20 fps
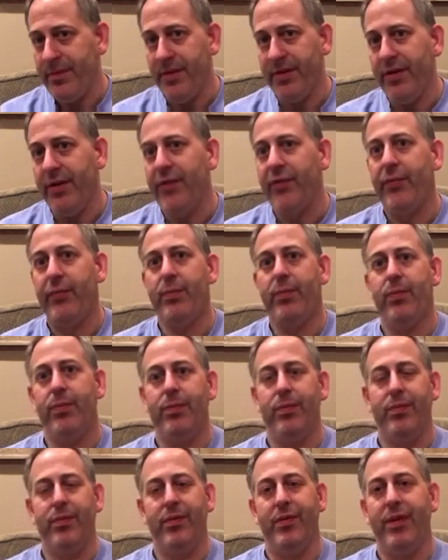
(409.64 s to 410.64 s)
this
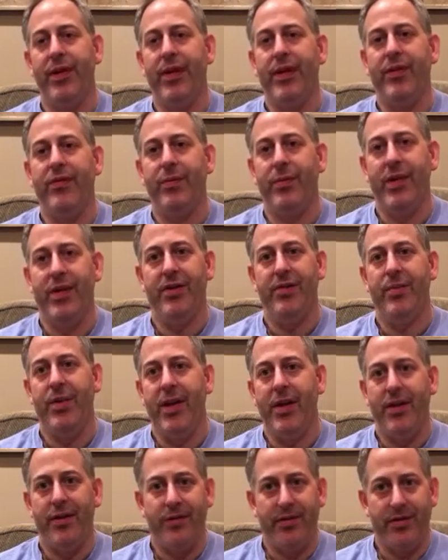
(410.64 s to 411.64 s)
leads me into
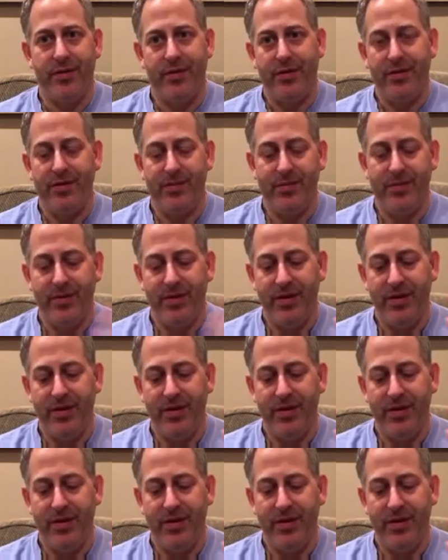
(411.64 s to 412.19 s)
my other,